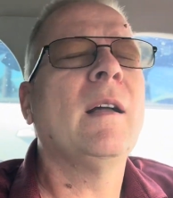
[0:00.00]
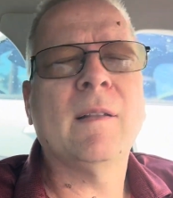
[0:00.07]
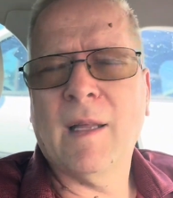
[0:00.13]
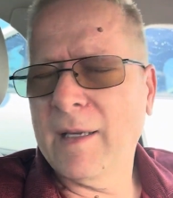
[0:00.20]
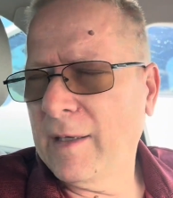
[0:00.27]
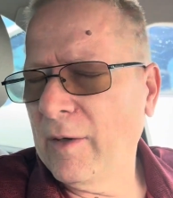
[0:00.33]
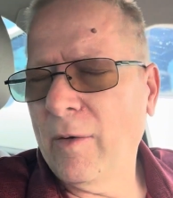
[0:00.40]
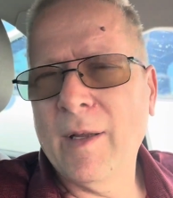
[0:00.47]

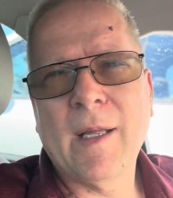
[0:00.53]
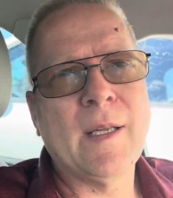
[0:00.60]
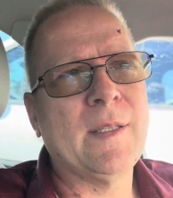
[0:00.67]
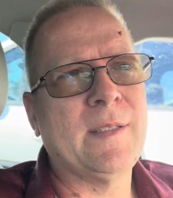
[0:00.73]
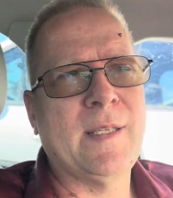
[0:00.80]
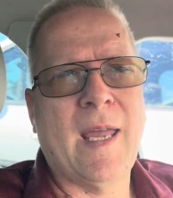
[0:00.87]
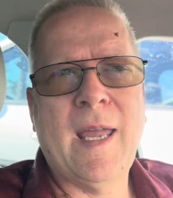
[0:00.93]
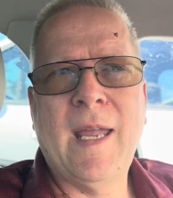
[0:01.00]
Like going on a
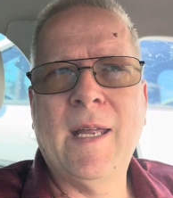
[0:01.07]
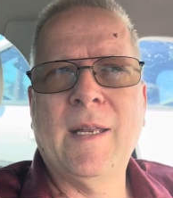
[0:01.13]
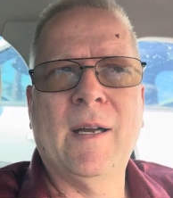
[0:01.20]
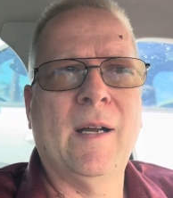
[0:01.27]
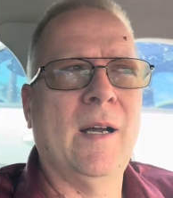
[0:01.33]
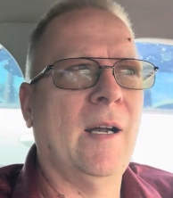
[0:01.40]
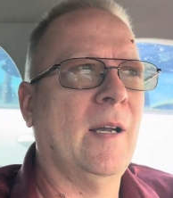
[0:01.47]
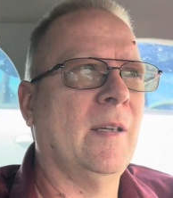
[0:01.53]
date,
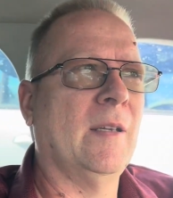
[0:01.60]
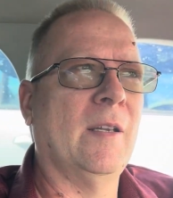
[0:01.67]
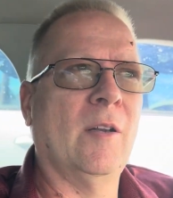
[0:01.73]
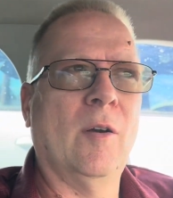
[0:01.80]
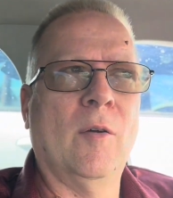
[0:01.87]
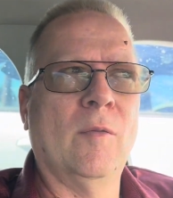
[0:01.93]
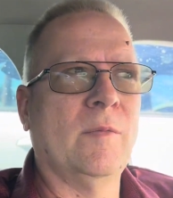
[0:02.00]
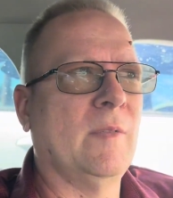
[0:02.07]

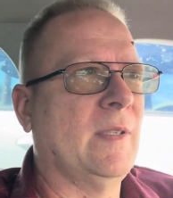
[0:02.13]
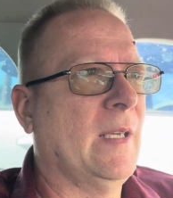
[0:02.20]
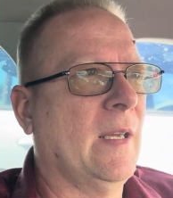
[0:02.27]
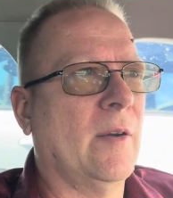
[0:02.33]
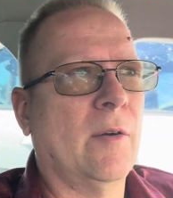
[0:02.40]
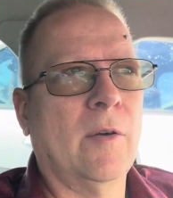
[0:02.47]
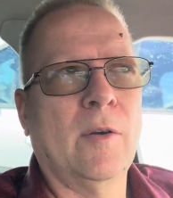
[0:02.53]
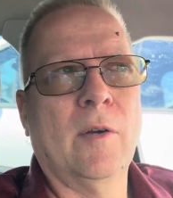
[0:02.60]

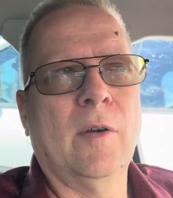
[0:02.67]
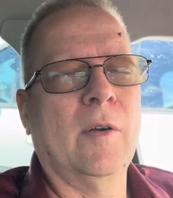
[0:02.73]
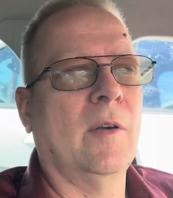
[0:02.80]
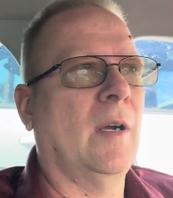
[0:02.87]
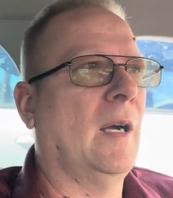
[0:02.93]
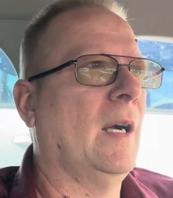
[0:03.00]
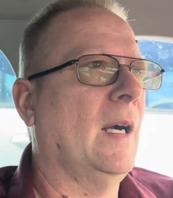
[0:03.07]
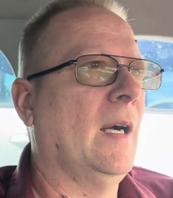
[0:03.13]

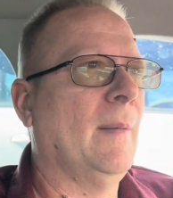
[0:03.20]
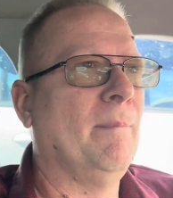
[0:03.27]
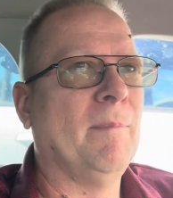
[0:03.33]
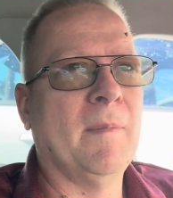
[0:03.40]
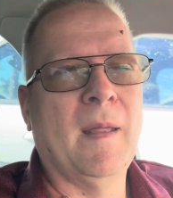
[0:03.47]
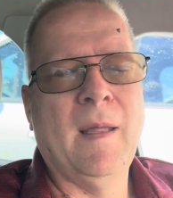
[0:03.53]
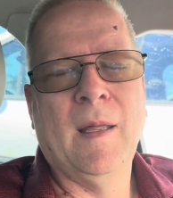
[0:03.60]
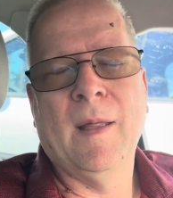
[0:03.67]
dinner.
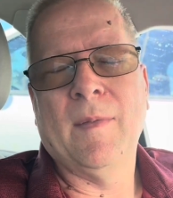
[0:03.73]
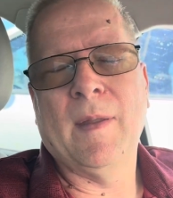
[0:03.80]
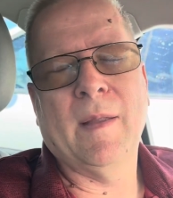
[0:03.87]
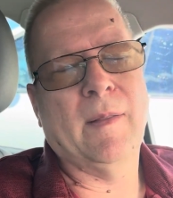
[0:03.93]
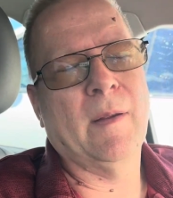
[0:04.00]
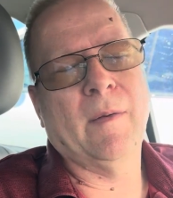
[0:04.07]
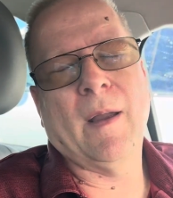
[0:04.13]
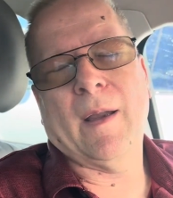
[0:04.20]

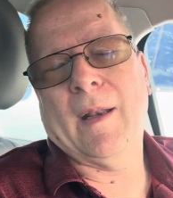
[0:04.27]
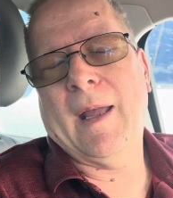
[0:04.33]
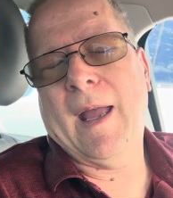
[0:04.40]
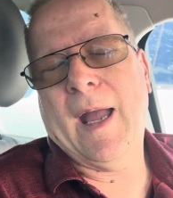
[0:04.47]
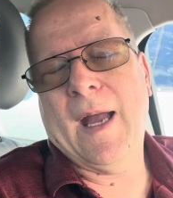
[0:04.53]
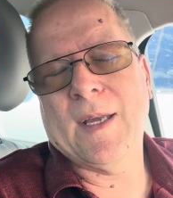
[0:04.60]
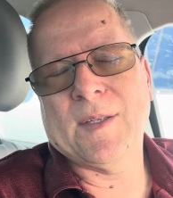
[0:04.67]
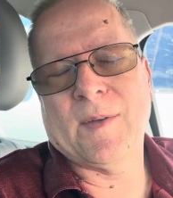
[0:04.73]
They're not going
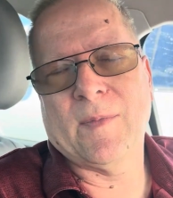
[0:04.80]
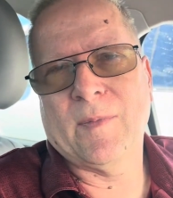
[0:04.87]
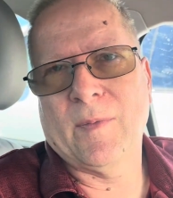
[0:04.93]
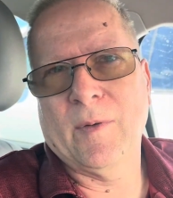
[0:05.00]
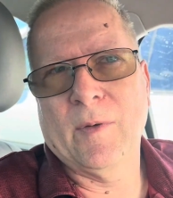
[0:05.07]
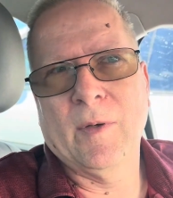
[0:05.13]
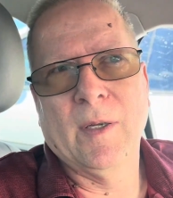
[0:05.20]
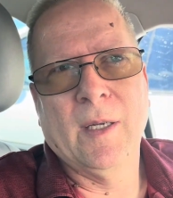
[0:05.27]
to ask
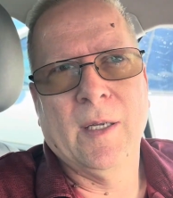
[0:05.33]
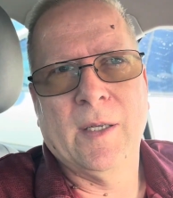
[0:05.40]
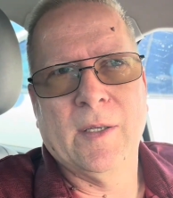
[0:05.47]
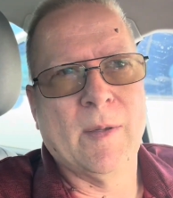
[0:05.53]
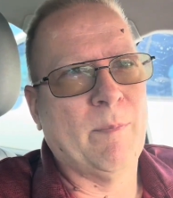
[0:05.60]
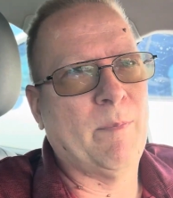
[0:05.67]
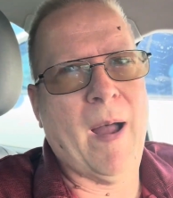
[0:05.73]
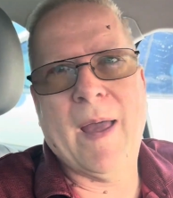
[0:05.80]
for
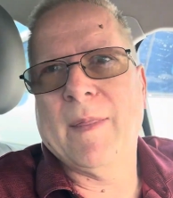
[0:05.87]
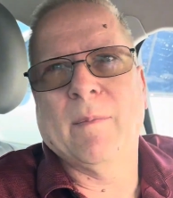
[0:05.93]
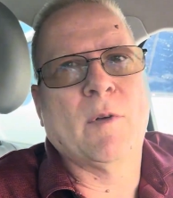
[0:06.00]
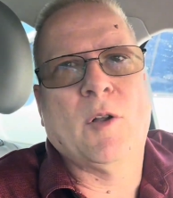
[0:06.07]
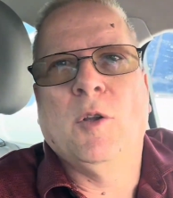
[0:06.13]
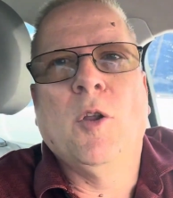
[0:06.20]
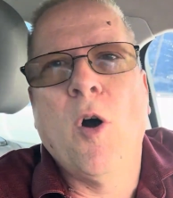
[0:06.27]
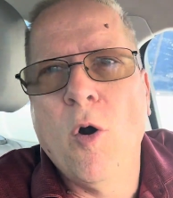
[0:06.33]
you to buy them
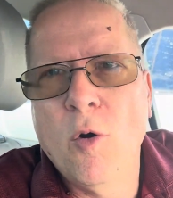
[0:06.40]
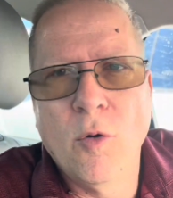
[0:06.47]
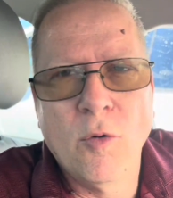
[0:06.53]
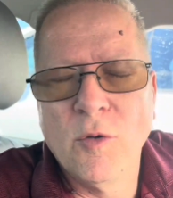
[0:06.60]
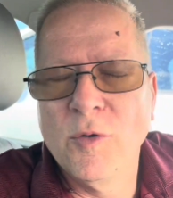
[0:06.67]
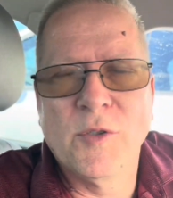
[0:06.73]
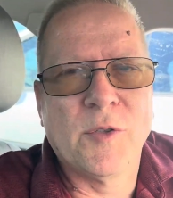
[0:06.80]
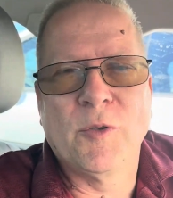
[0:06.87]

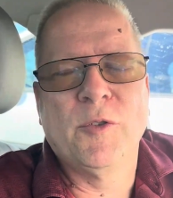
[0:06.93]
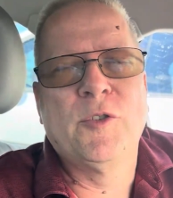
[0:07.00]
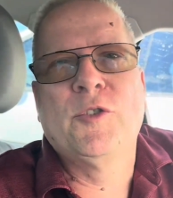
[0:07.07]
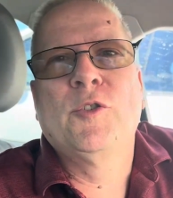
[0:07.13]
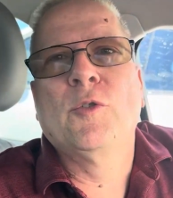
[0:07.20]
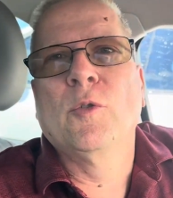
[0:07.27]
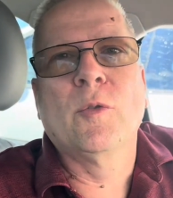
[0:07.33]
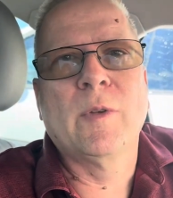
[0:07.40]
clothes or
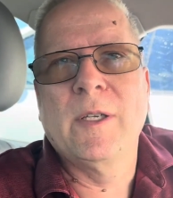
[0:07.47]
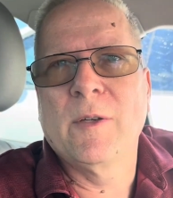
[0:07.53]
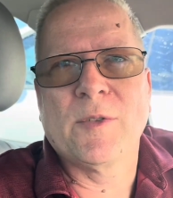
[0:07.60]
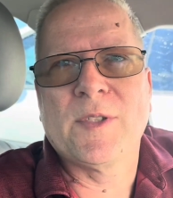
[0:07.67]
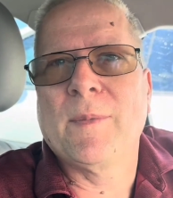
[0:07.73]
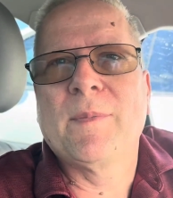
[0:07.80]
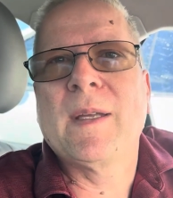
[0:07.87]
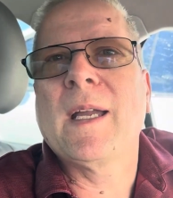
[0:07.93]
jewelry or
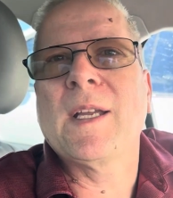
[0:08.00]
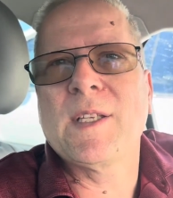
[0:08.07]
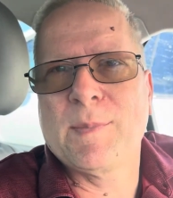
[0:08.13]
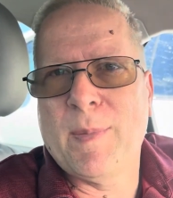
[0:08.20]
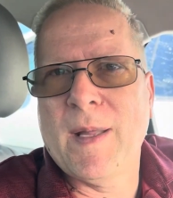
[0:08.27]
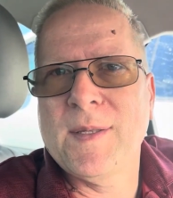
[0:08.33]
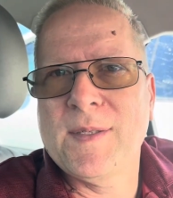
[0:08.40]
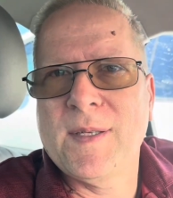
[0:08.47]
something
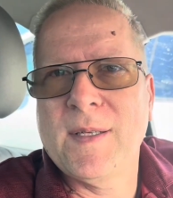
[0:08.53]
expensive.